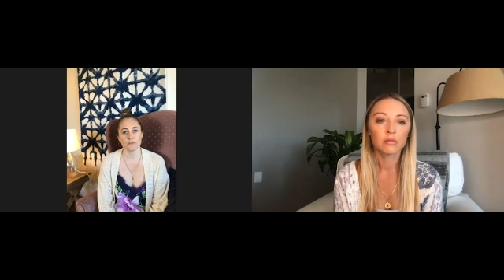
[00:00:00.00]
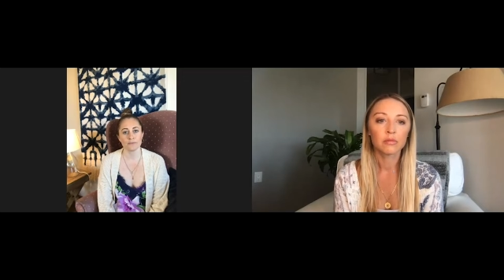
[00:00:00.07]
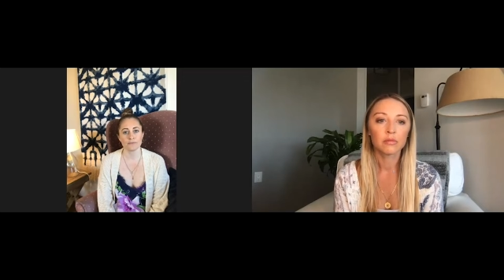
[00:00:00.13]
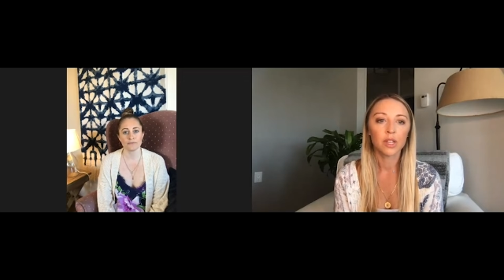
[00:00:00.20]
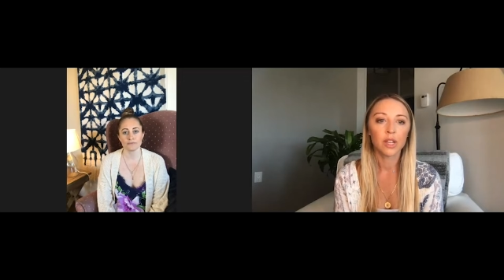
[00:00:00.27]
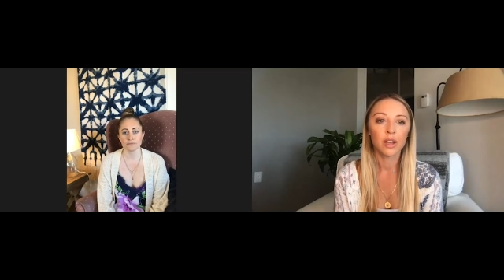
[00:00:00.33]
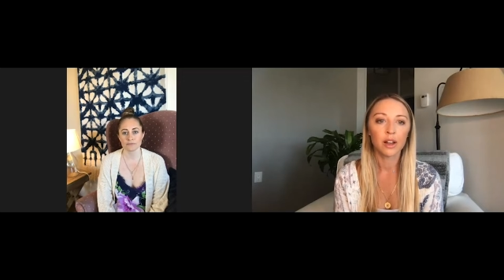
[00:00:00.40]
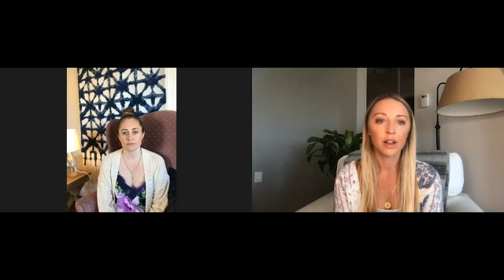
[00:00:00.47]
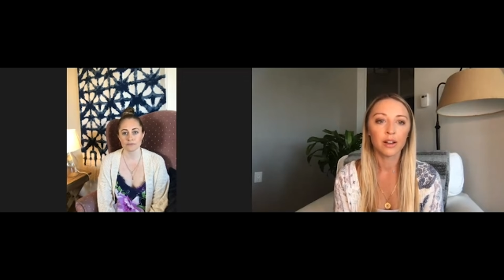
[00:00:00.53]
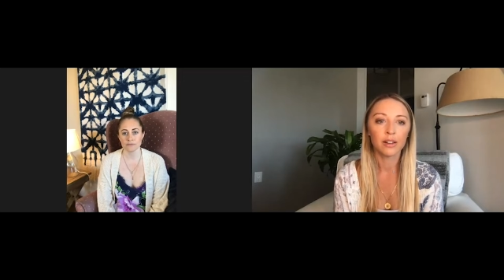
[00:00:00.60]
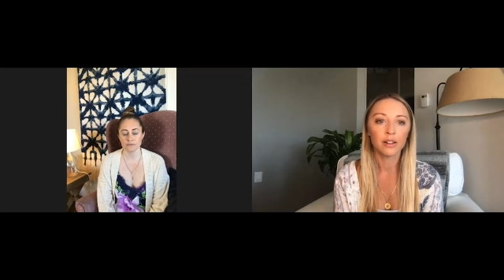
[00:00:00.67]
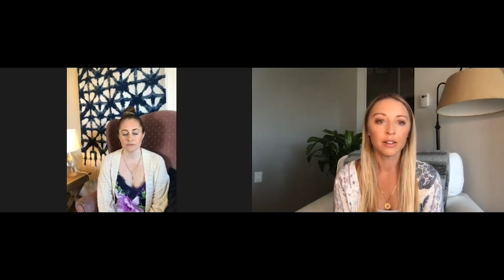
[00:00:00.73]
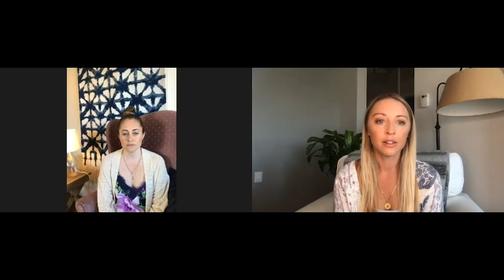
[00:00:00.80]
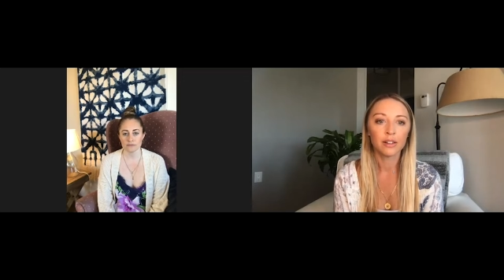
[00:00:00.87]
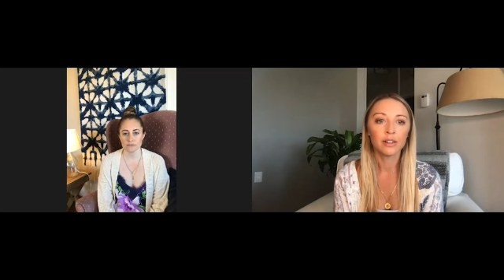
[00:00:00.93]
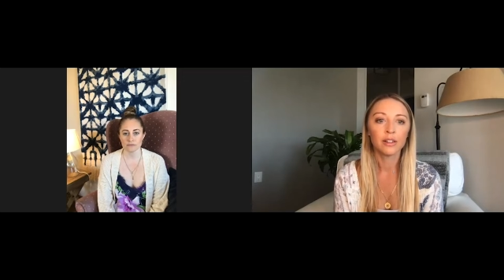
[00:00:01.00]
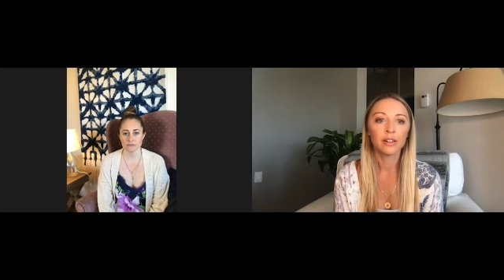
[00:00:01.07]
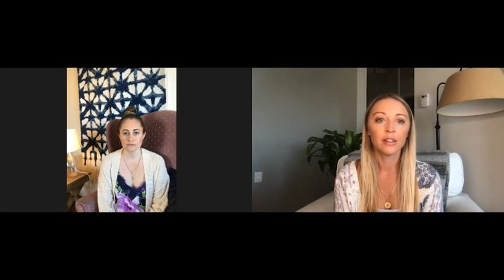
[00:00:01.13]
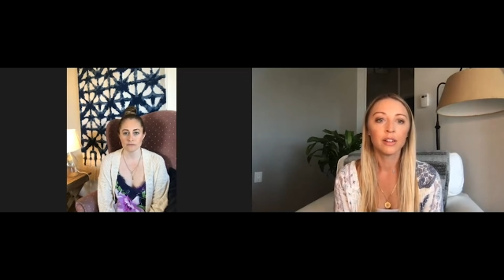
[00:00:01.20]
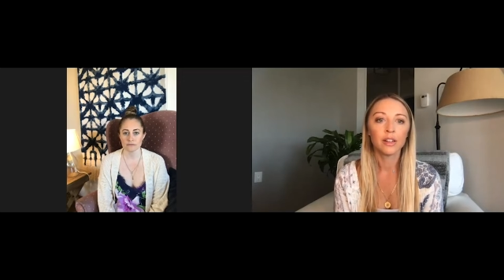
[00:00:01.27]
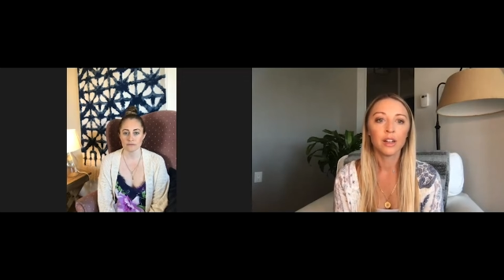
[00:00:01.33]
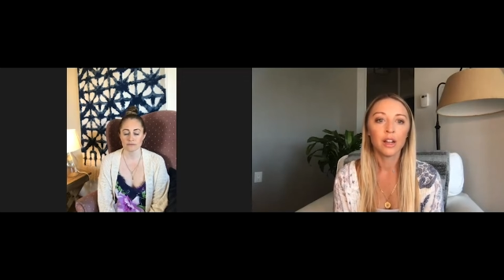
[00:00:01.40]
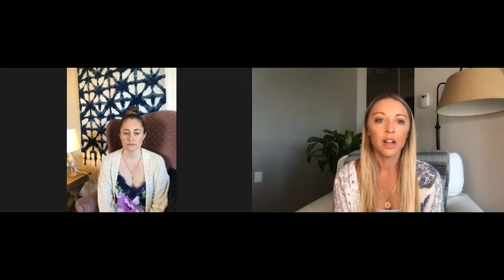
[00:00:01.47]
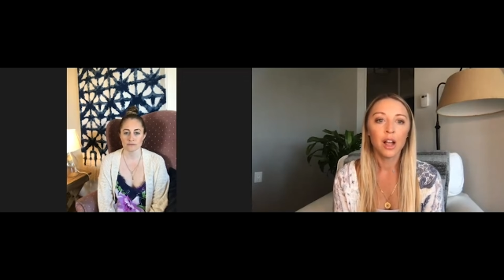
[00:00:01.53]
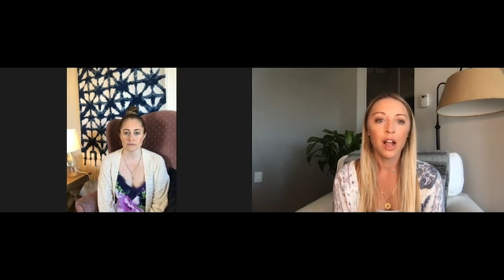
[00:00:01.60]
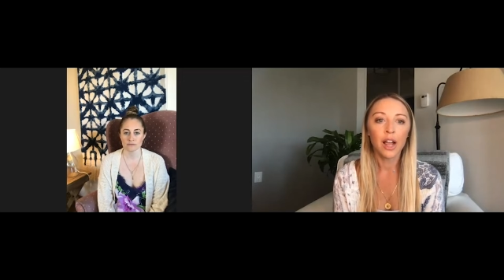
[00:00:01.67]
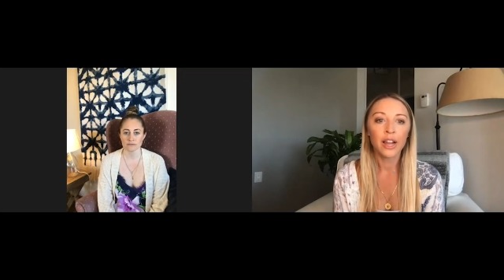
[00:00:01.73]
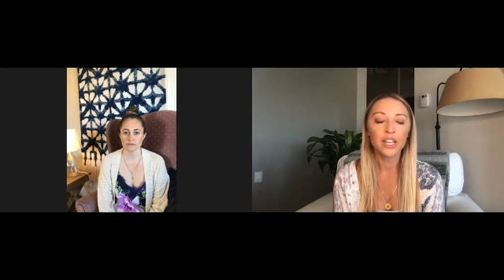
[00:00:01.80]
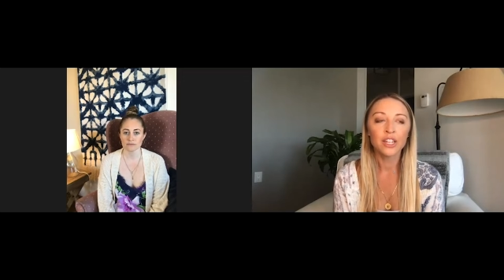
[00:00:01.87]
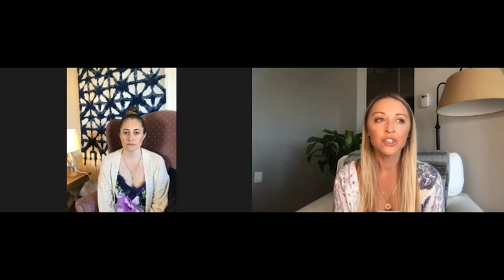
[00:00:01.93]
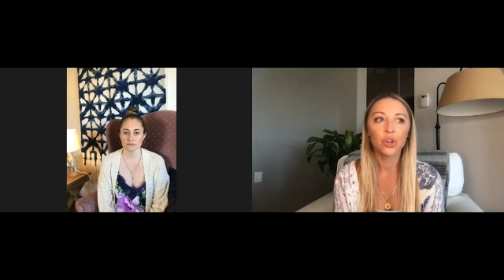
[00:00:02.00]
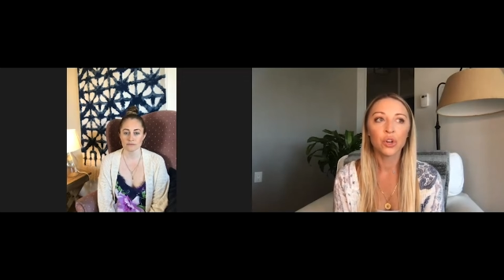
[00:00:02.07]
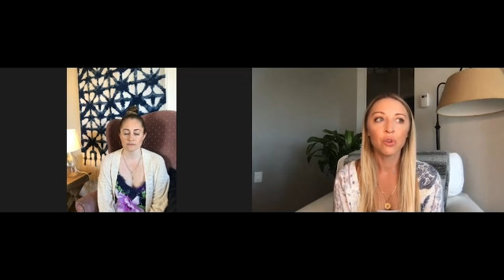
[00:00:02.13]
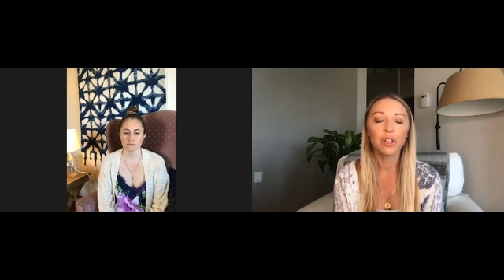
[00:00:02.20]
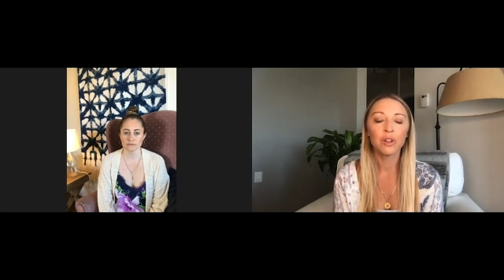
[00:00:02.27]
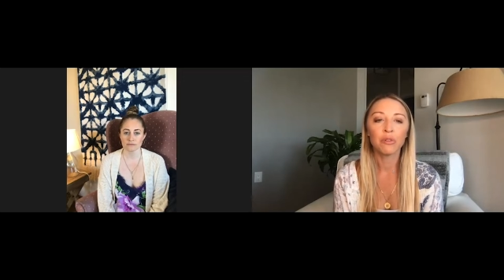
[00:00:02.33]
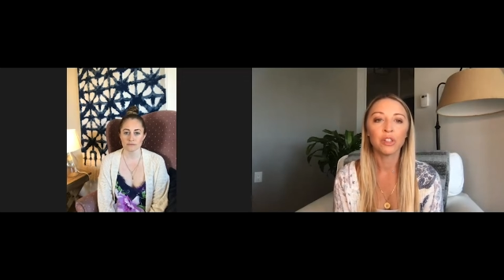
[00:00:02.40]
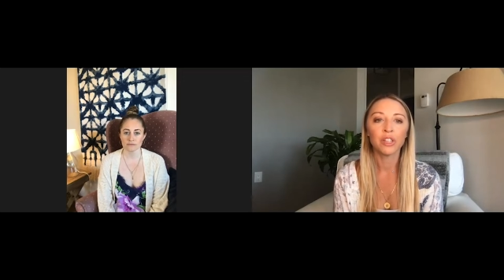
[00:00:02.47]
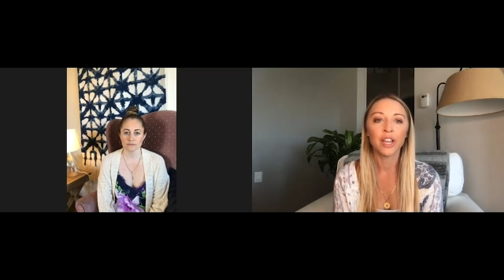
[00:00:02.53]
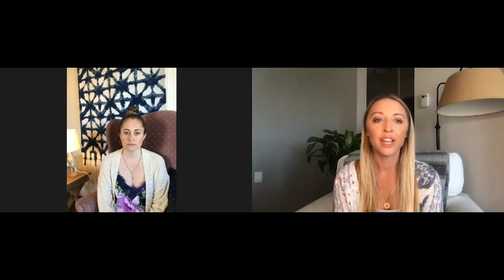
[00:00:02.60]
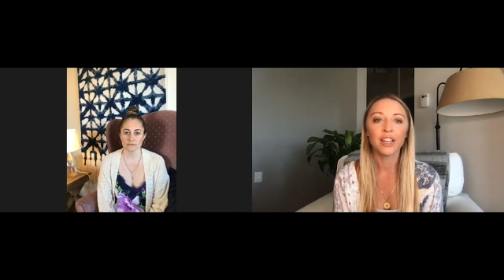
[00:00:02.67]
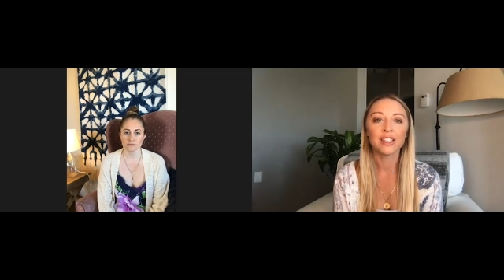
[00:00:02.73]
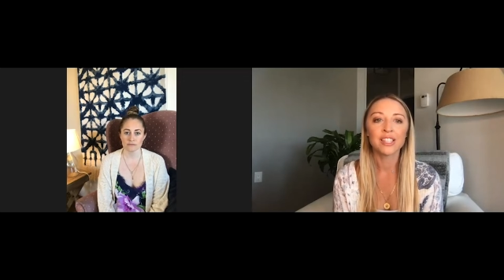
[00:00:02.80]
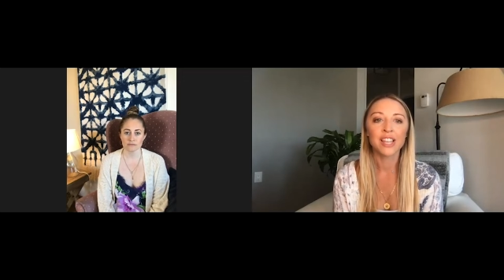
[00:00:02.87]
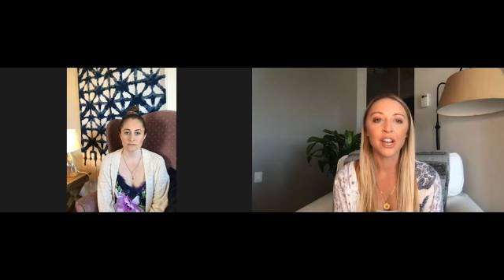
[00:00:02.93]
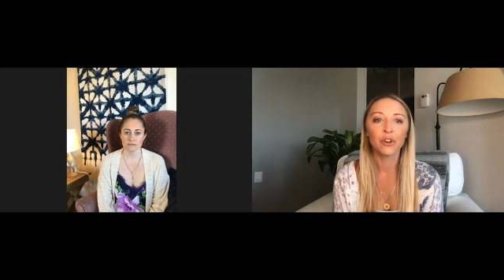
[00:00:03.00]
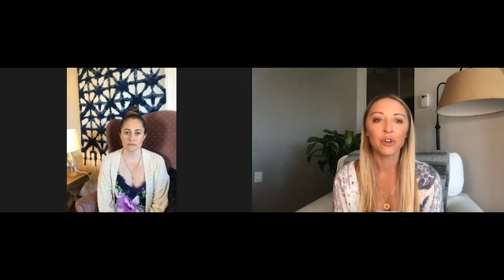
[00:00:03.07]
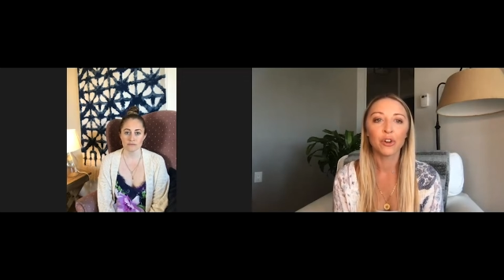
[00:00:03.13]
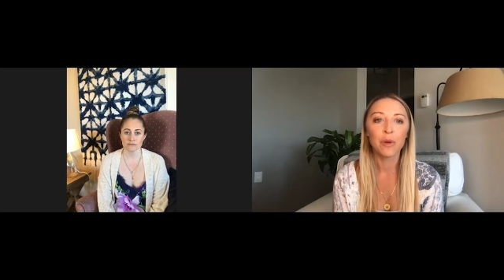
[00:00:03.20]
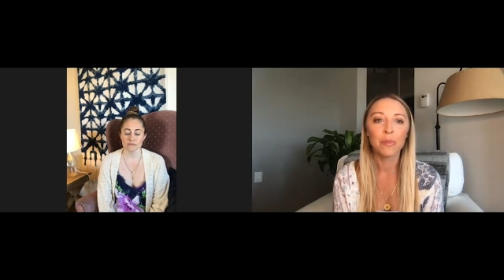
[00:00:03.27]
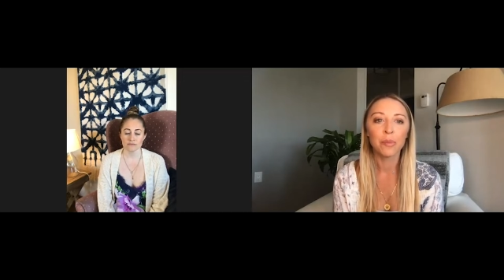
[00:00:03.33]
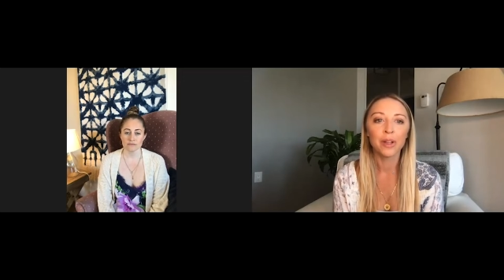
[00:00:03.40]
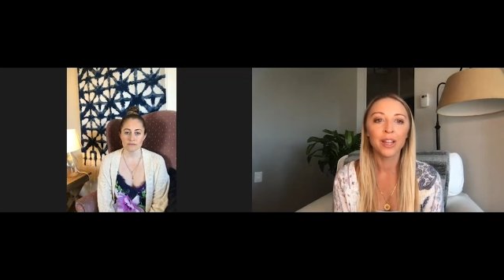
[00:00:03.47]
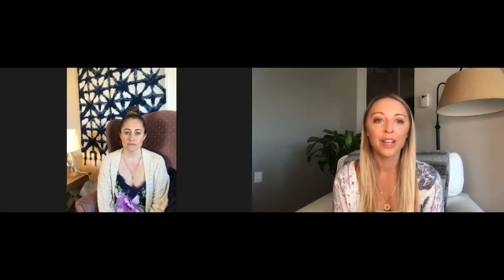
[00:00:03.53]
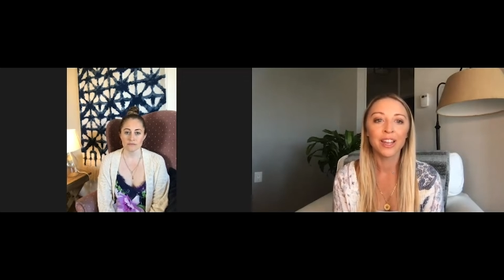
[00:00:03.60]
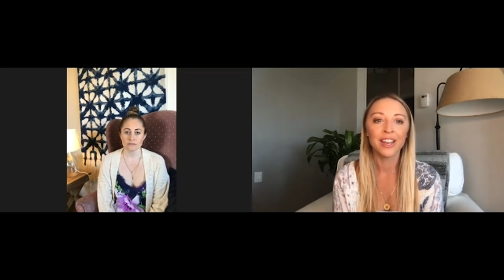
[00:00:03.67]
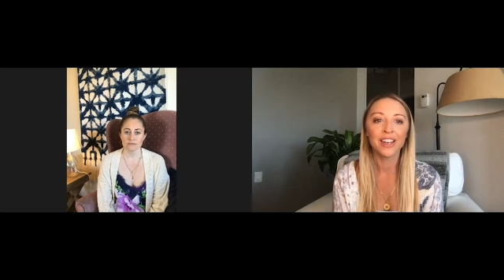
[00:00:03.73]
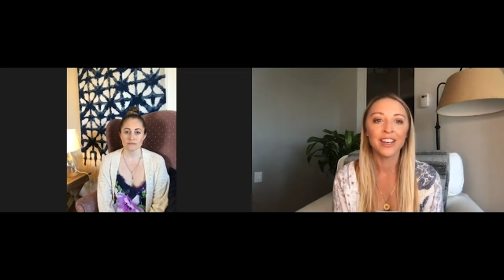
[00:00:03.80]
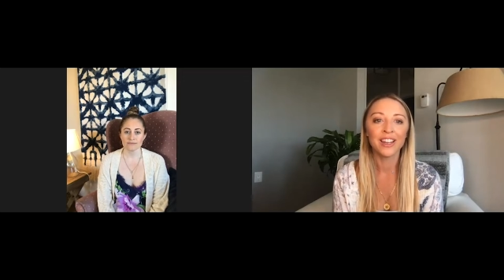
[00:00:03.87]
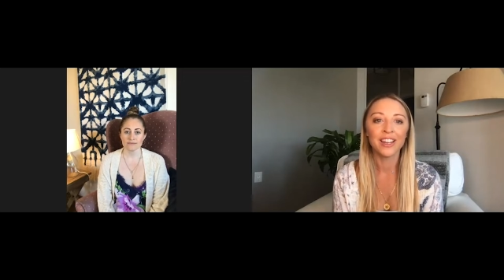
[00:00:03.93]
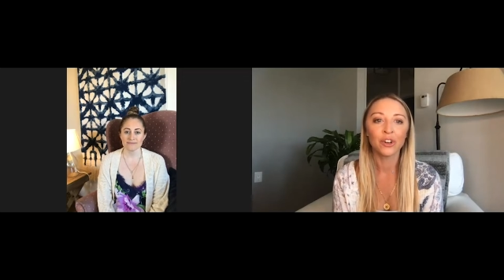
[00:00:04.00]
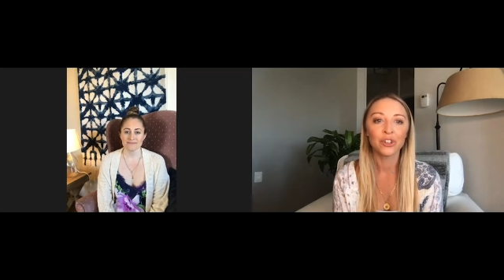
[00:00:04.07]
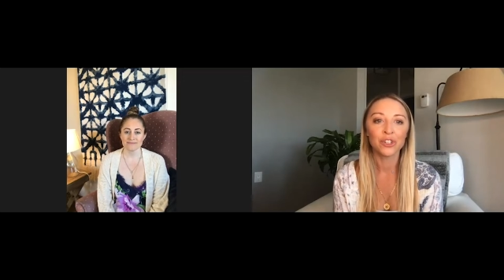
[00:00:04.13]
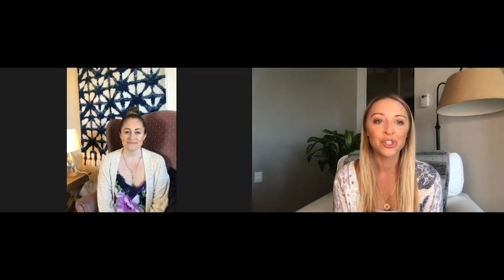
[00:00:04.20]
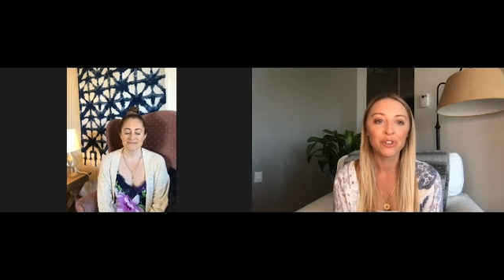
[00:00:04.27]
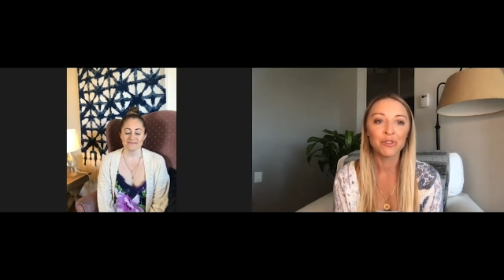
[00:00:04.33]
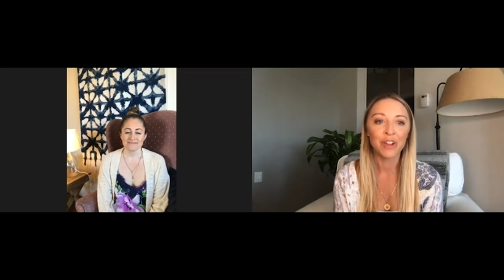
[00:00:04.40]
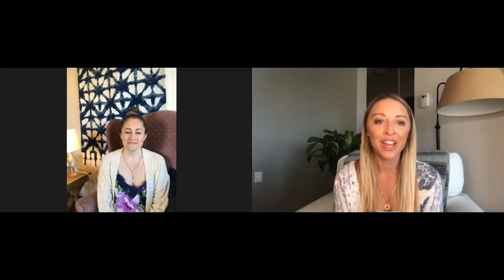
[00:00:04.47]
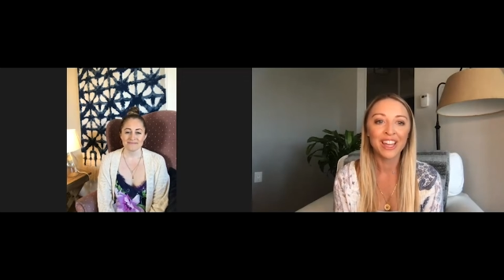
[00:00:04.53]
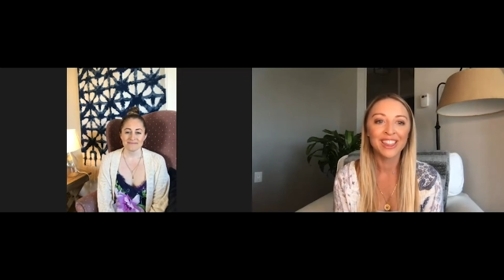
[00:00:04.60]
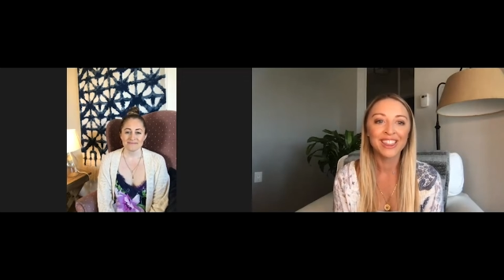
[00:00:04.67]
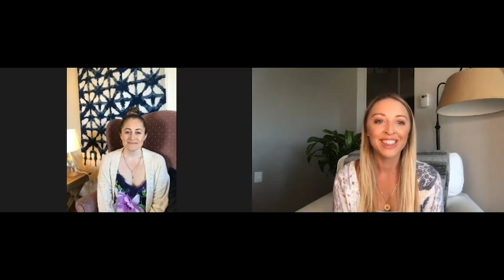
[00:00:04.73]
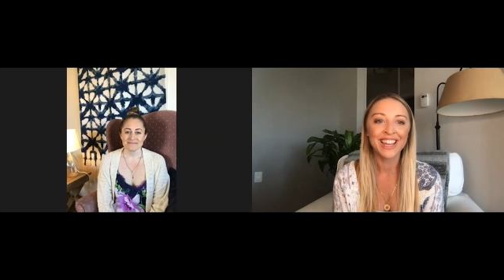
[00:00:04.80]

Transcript: Yeah. I can totally relate, because I grew up in Christian faith,